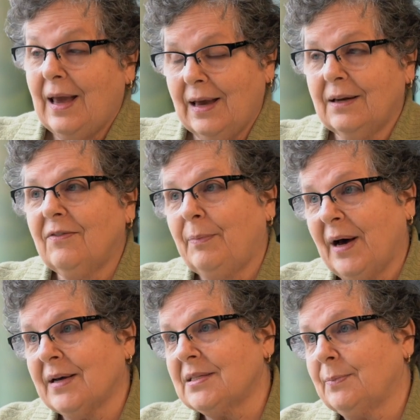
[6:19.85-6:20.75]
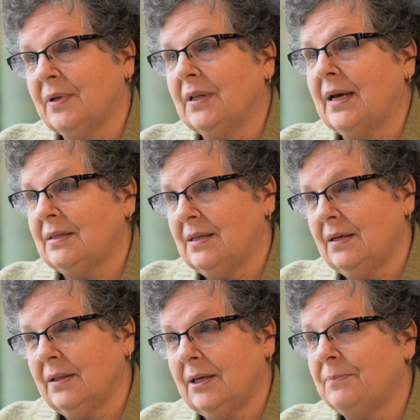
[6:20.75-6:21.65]
and if possible,
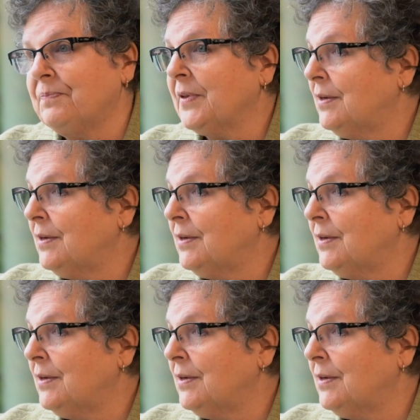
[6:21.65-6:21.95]
ideally,